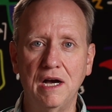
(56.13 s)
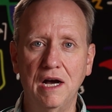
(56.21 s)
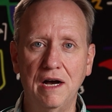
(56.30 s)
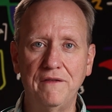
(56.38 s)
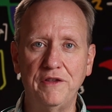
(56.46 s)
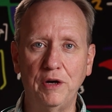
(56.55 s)

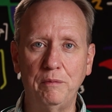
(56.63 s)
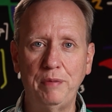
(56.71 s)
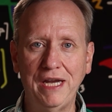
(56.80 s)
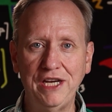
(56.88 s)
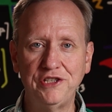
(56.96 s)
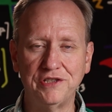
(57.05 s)
of their
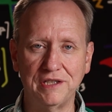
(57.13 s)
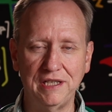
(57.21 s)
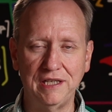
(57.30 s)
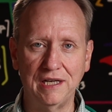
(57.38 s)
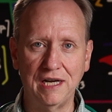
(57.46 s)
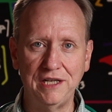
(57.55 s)
patient
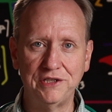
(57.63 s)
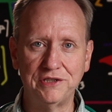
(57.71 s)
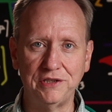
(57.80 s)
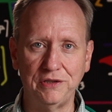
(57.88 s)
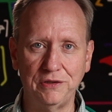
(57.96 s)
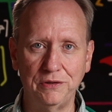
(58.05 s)
in
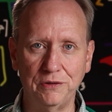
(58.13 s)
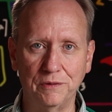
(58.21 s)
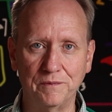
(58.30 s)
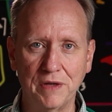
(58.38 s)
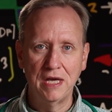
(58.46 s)
ICU.